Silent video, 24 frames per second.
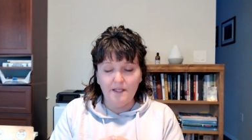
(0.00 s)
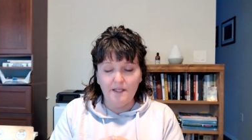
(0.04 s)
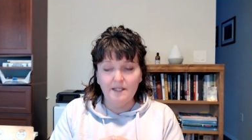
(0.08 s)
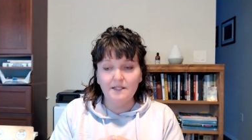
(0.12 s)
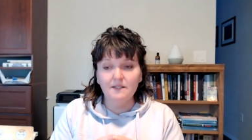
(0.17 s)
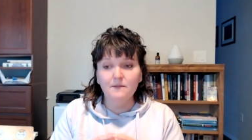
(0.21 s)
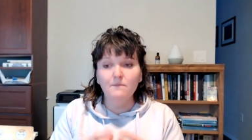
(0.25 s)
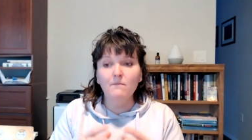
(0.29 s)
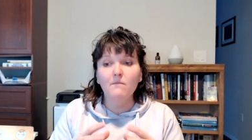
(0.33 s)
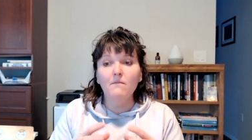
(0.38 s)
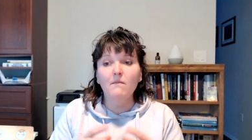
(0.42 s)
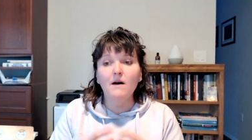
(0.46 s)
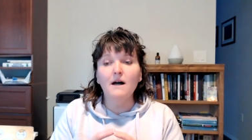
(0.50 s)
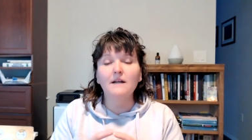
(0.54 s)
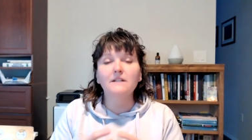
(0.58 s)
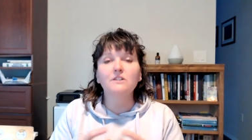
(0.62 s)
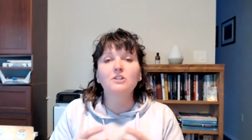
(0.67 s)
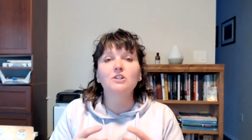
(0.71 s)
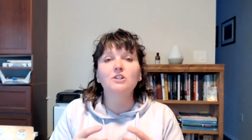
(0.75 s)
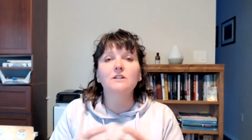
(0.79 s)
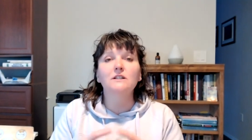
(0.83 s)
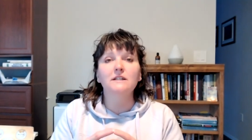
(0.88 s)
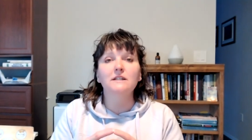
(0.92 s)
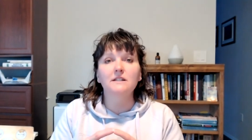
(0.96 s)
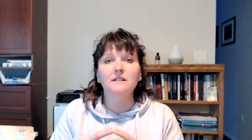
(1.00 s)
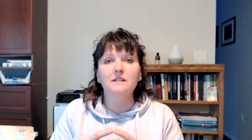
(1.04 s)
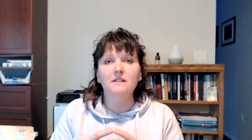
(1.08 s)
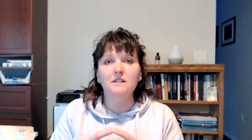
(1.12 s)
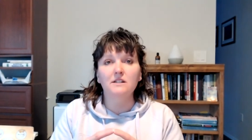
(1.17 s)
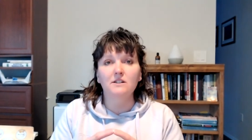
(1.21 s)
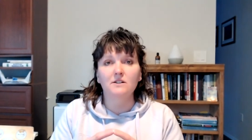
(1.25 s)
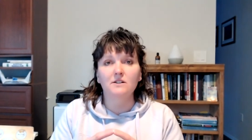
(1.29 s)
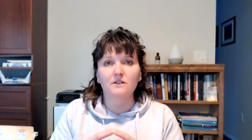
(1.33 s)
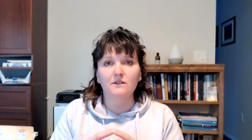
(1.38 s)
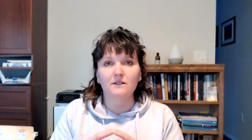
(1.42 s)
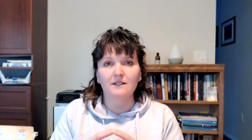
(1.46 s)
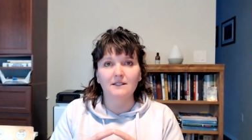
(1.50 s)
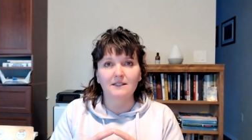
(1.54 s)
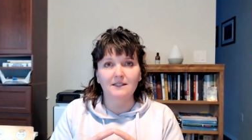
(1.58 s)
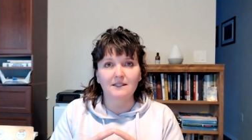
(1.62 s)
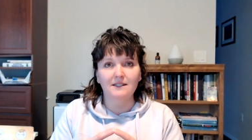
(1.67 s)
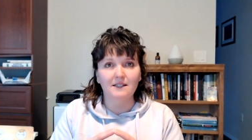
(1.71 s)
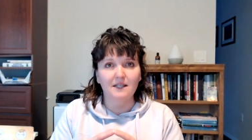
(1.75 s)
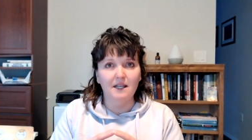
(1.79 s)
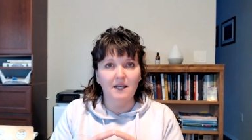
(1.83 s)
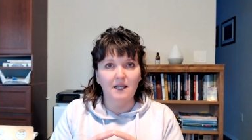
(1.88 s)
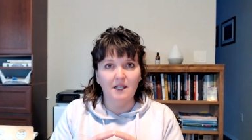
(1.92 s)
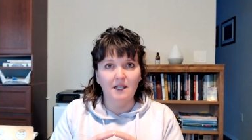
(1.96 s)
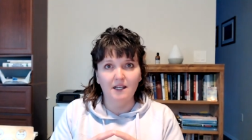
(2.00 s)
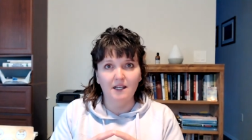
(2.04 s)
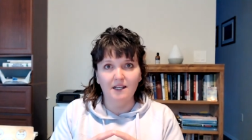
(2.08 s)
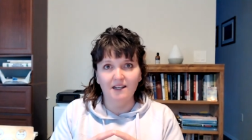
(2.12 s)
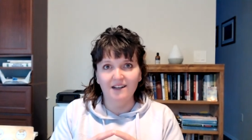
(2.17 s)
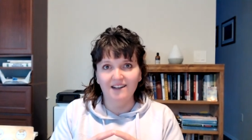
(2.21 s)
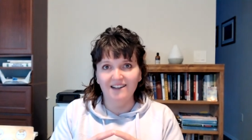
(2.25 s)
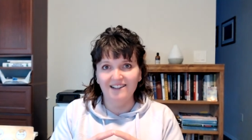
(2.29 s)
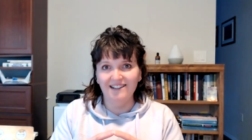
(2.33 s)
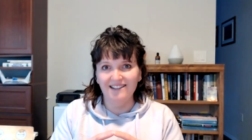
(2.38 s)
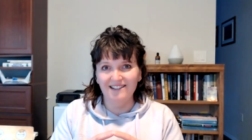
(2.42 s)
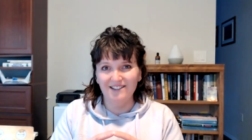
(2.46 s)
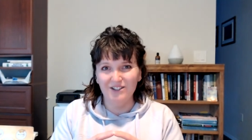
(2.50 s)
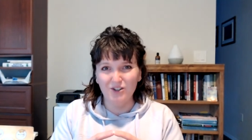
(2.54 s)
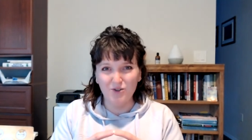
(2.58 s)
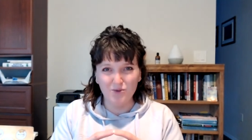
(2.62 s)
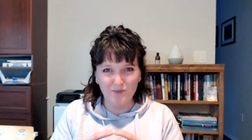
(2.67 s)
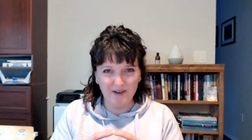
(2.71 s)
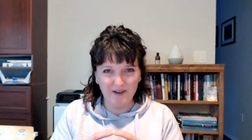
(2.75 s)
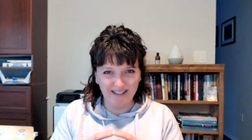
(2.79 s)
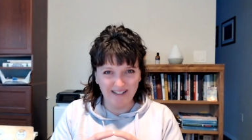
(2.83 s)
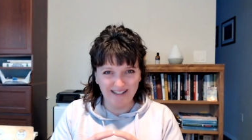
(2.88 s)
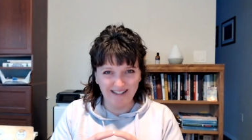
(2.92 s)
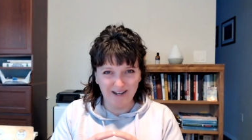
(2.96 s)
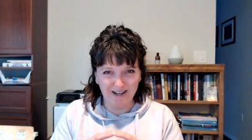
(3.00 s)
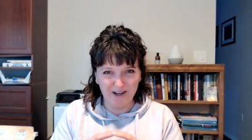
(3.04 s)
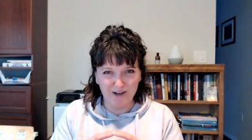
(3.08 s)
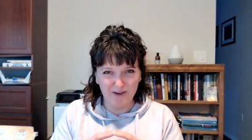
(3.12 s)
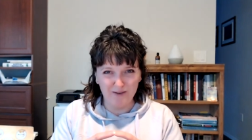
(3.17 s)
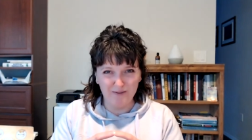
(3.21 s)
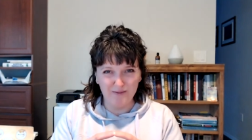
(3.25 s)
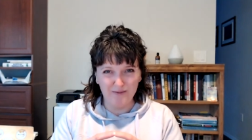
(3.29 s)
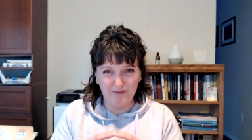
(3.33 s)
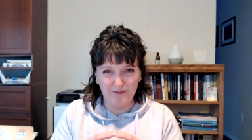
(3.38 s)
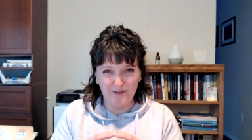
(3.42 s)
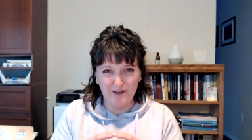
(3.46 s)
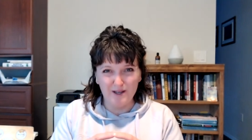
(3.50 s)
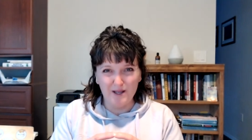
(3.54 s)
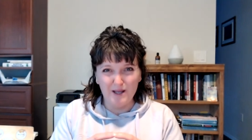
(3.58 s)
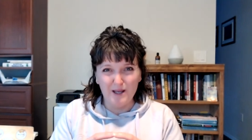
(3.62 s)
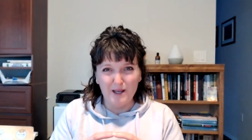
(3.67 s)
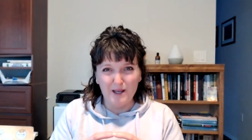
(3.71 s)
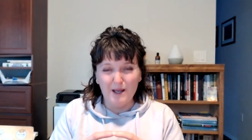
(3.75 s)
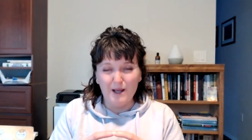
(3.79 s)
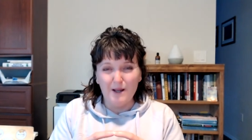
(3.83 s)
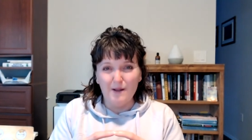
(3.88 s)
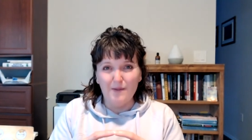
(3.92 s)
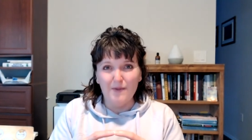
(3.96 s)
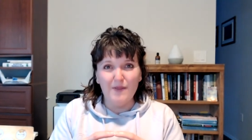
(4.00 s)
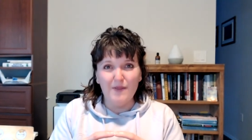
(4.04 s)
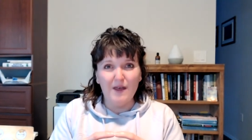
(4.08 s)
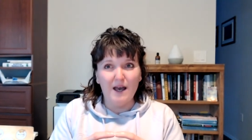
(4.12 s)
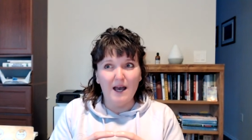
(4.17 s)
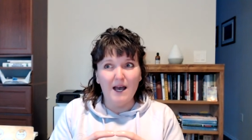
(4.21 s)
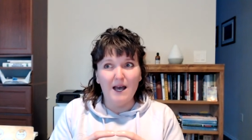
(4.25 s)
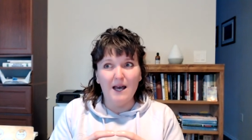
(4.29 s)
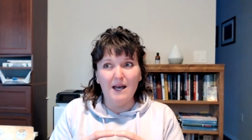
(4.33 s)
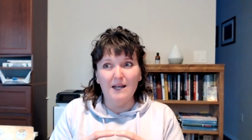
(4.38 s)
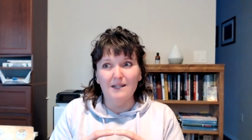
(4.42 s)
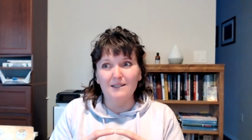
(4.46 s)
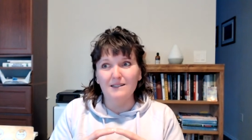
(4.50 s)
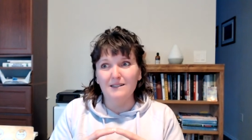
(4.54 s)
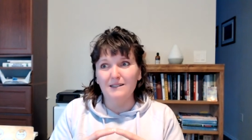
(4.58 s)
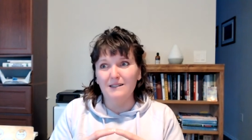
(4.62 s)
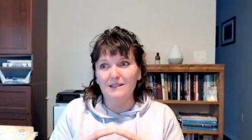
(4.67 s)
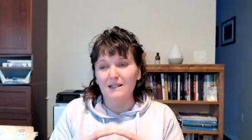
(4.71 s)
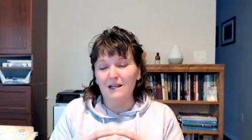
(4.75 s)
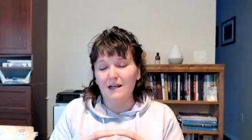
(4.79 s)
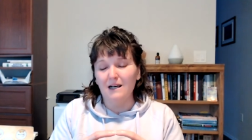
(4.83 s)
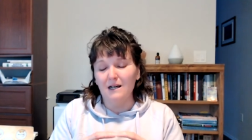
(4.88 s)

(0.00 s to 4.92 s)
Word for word: is much easier than saying to myself that,